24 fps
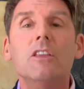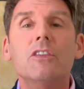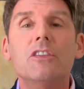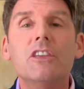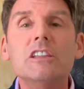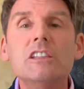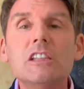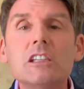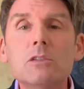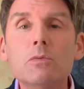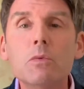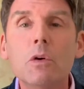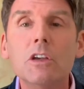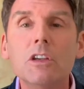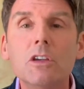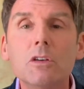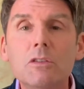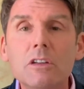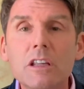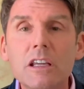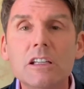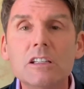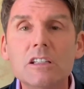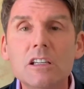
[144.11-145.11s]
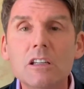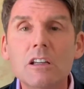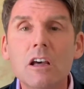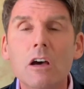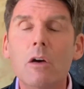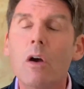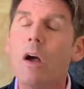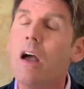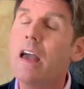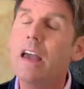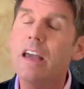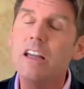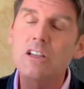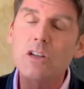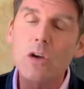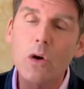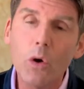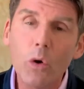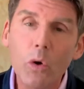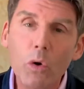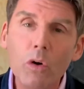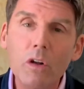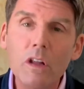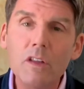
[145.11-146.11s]
This is what you need to know. It's
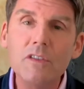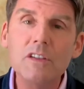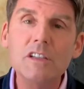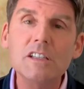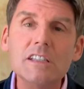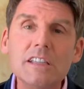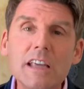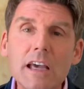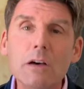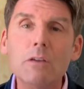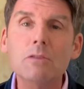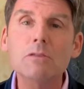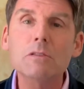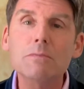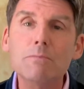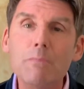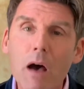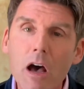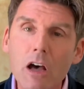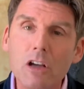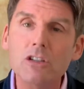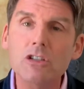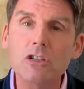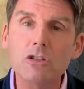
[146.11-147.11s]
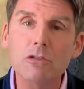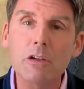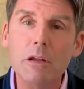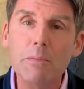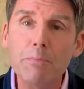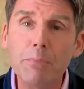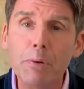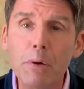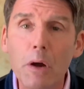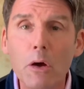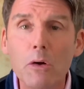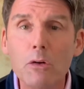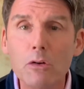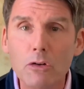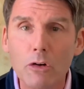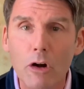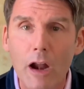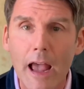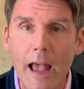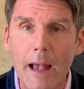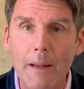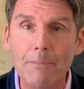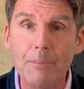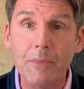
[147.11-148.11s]
all in the Sales Mastery
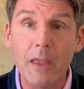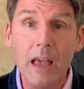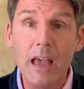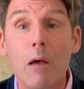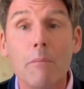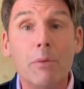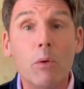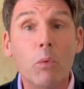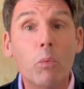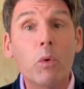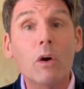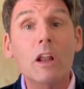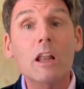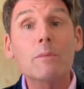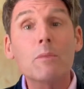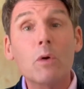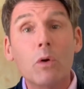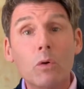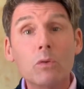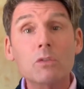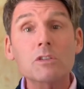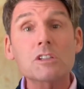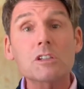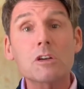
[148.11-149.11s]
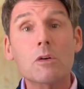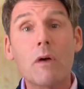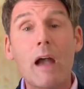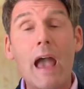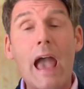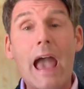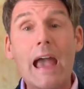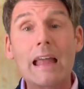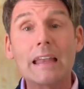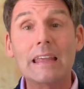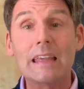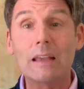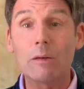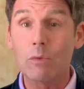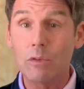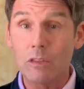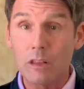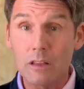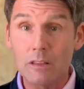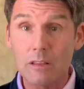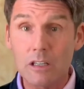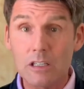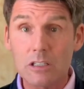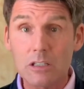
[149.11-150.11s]
Program. But what I'm also adding
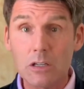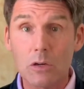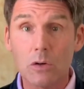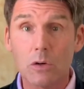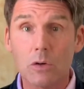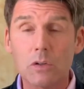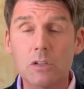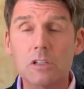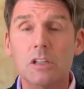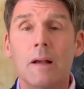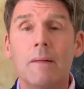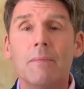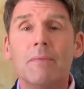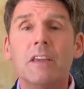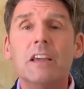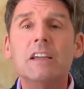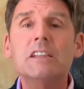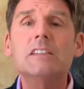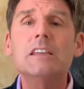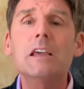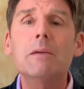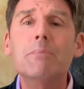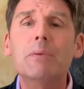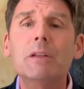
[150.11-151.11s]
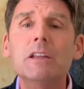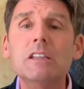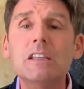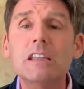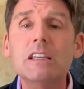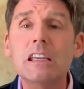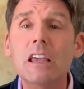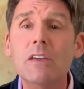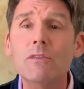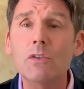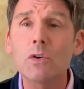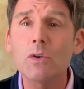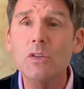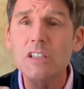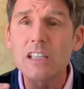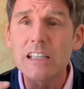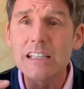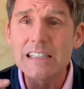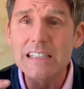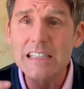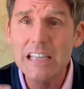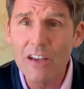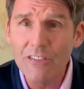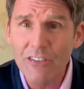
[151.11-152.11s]
within this course is the ability to give you a
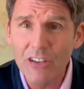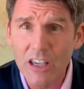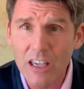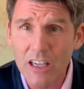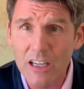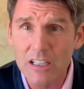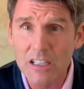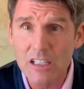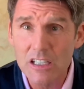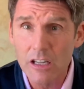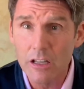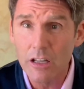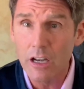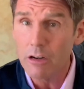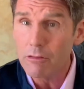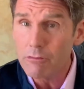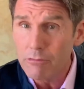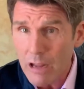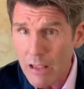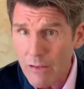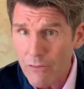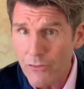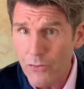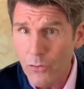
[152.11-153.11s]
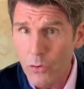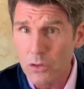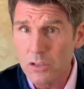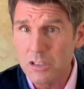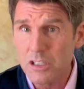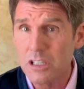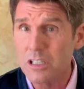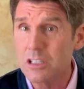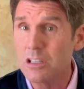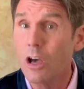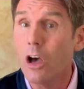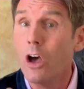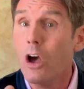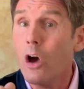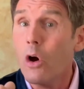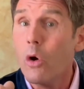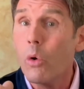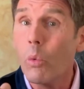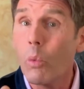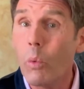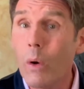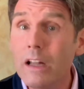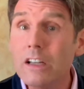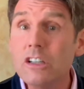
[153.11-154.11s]
certificate so that it reinforces that
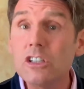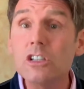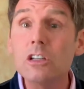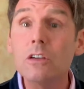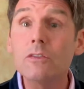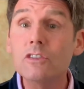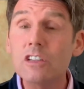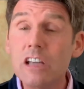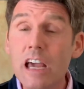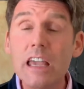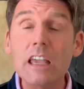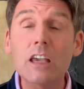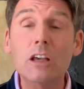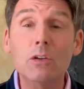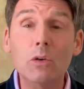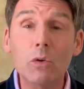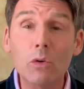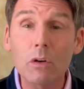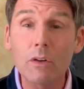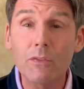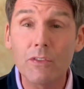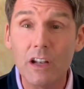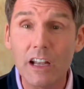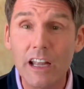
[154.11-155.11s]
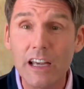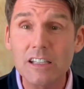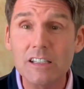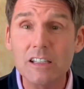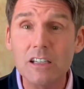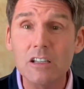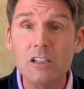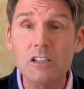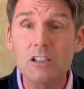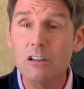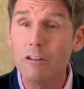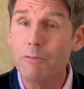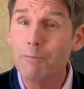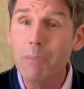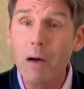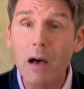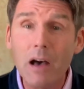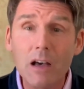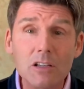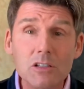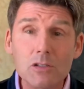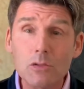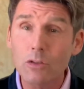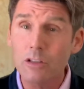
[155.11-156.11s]
once you've taken all of the lessons, you've
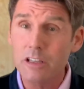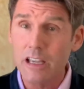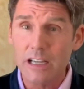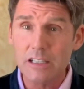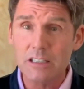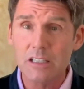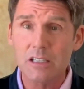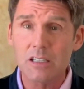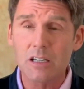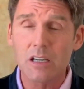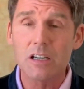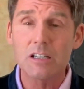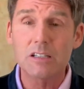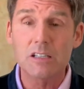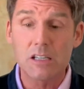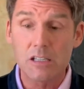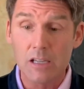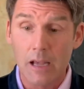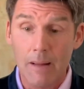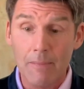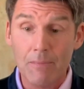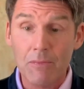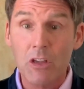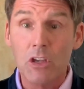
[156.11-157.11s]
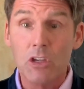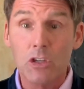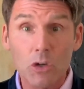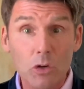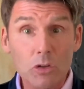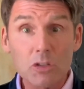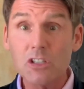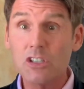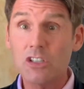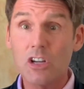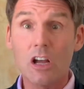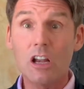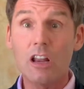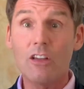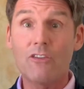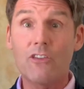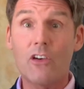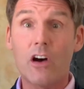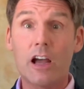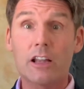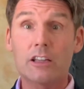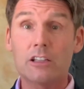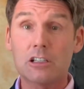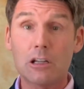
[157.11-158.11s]
passed all the exercises, you're
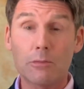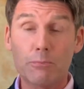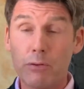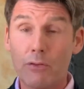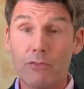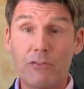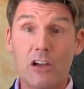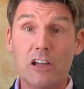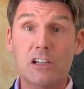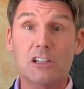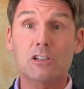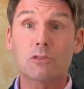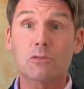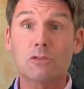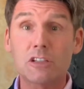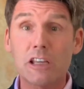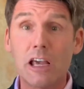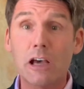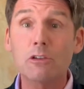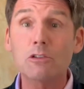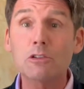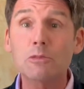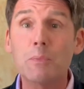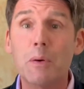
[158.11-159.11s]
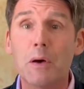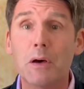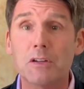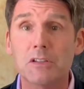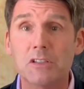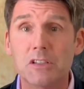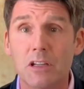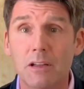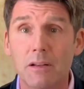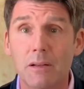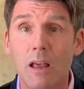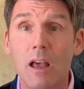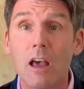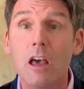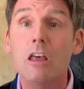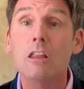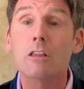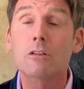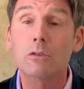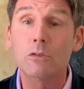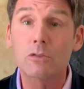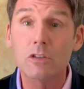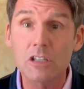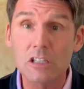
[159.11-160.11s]
certified as a professional salesperson
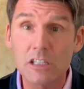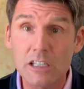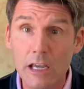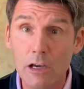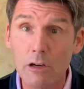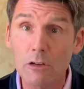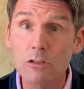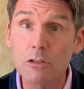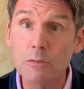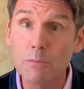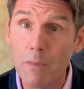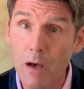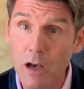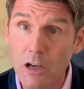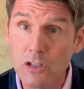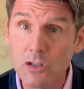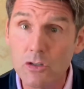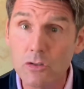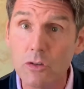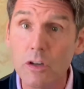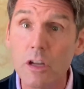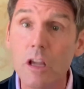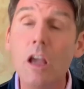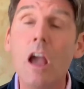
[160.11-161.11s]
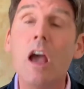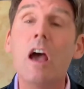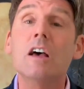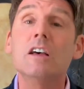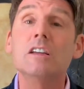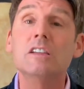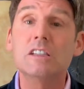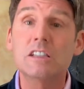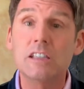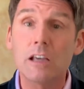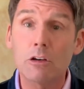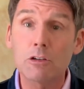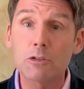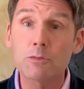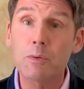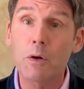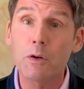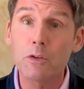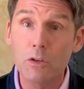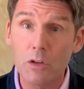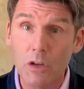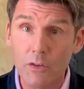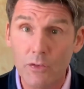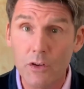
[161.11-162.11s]
through the Sales Mastery Sales Pro
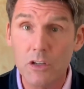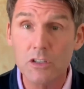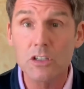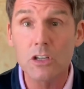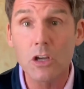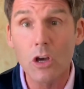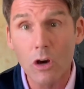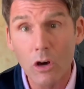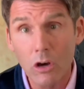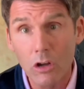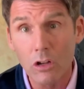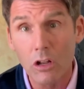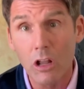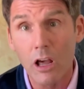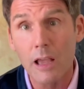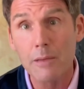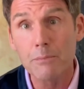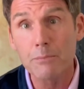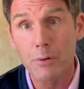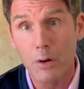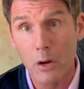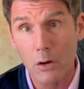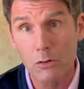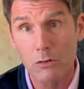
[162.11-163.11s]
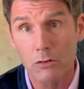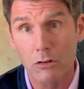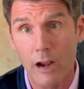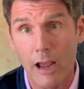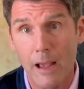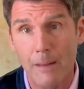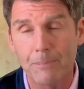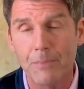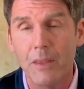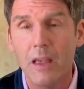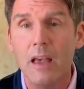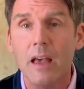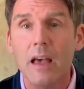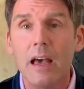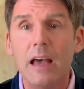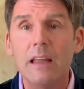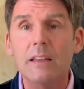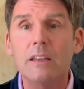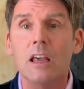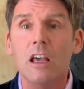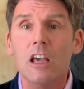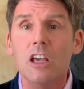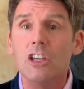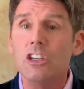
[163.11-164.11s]
University online program.
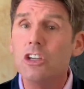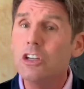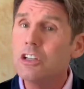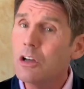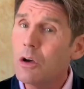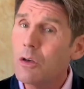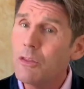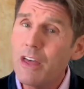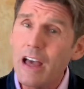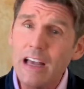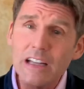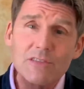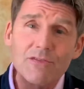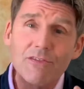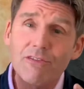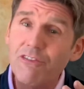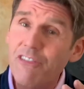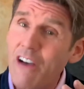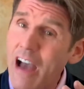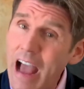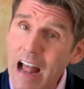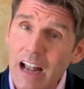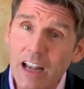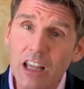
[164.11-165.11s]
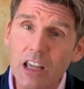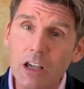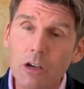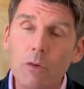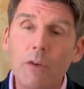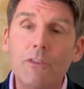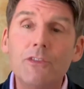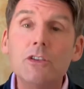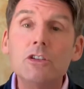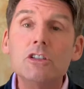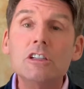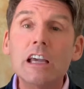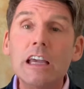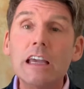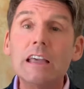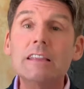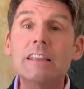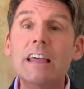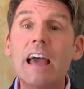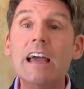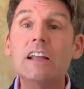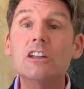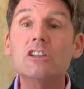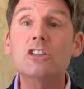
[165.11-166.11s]
And you know, that's value. If you take
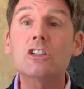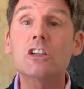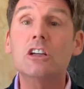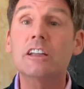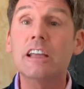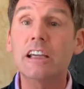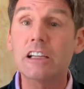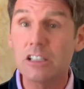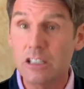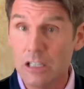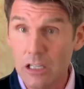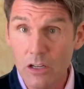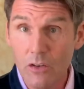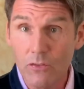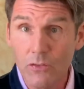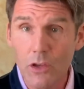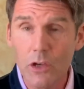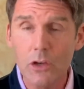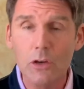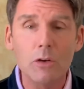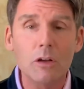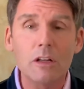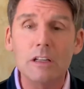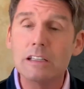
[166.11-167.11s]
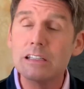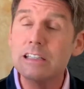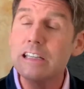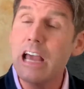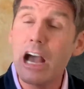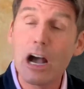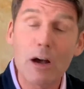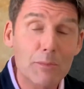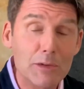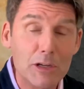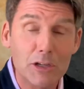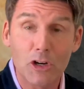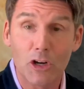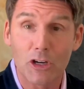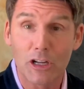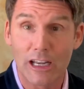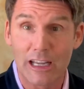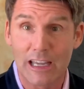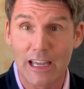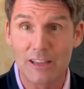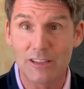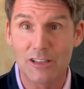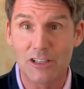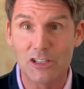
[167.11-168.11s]
that to your next interview, tell me you're not going to
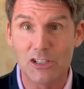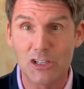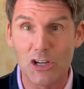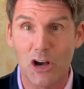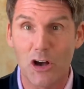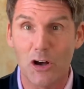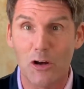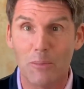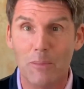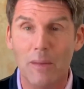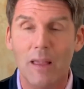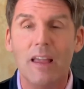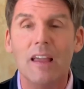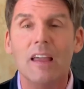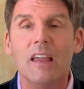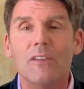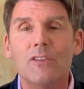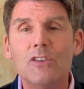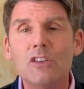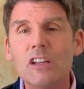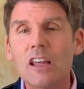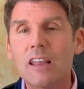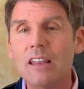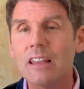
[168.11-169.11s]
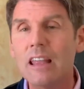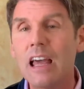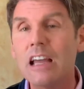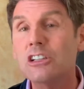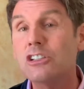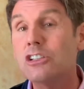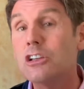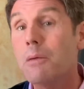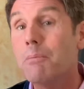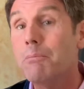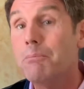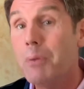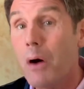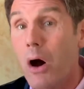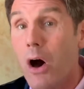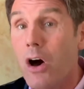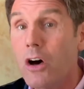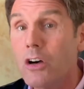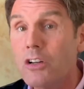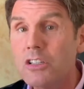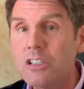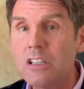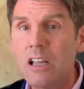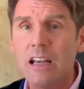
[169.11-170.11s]
get the job. If you take that to your
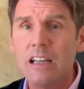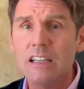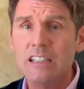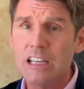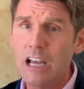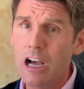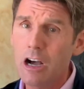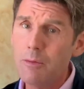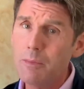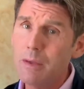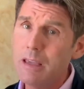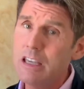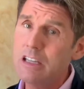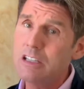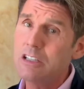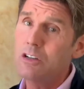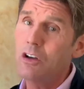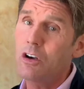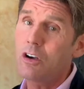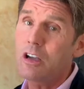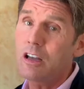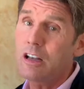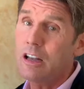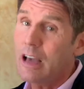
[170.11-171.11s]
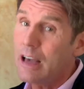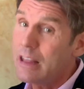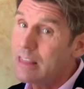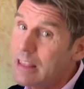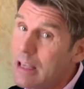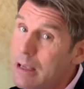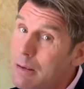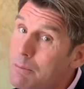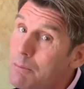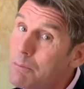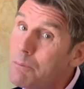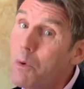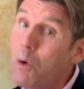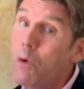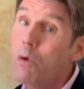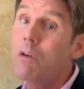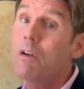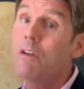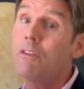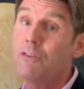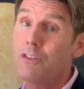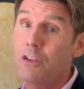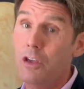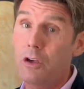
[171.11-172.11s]
boss, tell me he's not going to think
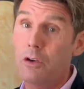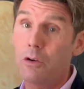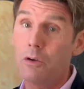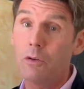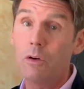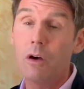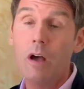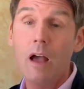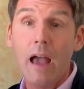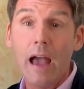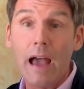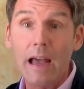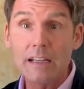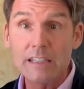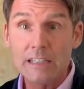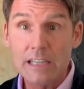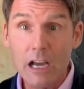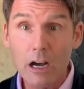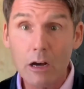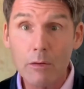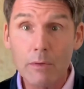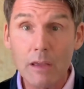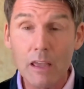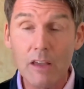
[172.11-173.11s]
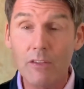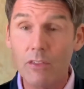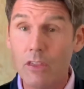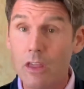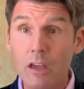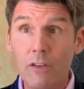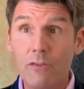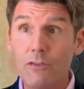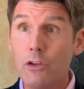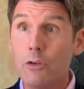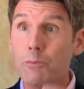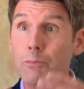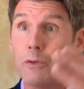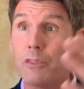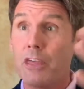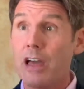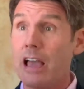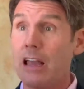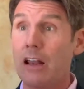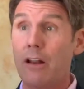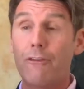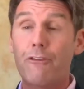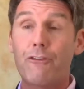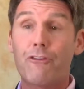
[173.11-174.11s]
more of you. And tell me if you put that
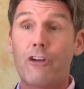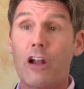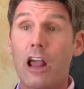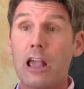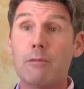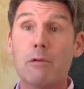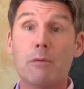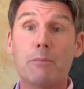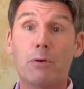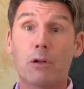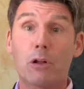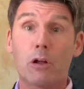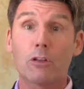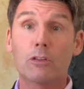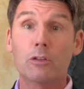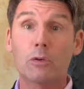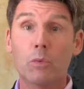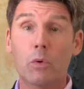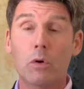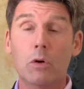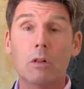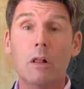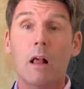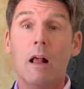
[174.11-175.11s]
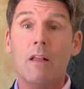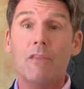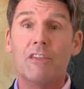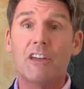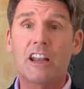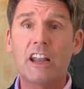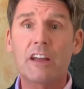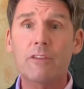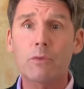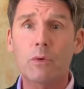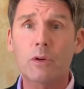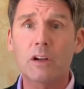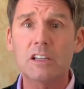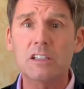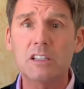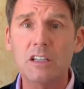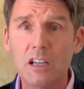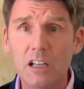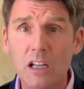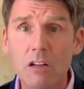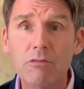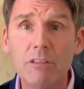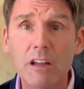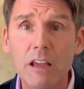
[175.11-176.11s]
in a frame and put it on the wall, that everyone isn't
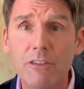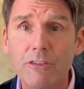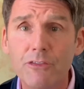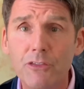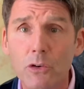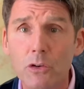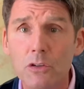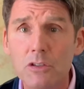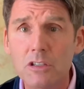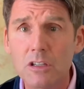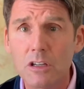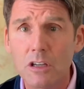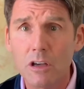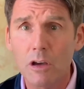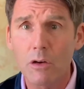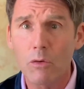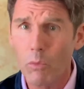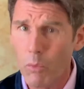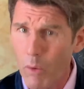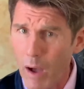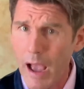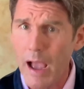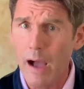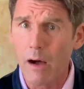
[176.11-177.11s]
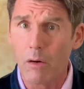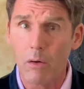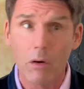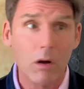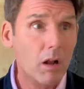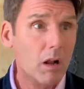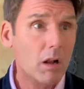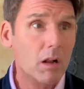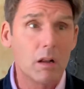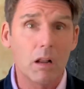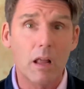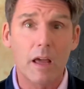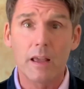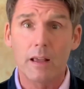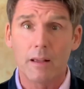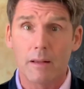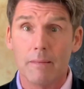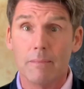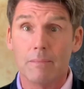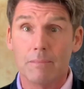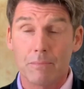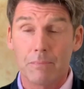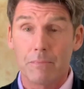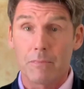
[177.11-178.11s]
going to reinforce and go, wow,
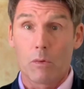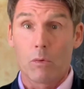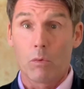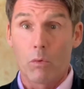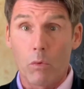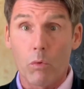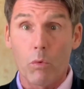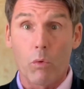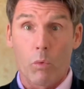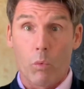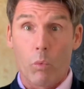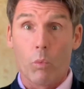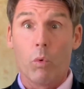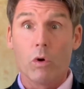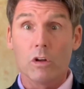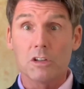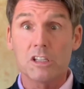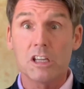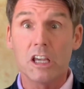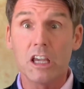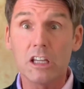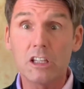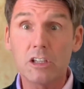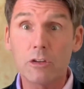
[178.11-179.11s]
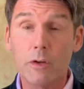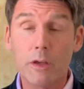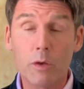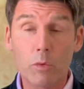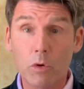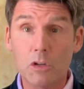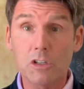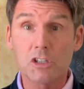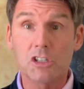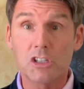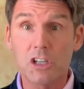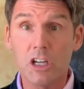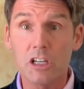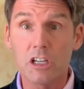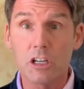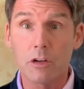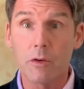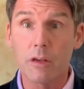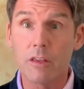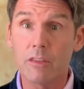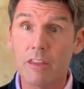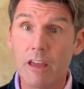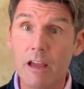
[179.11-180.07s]
what's he doing? What's she doing?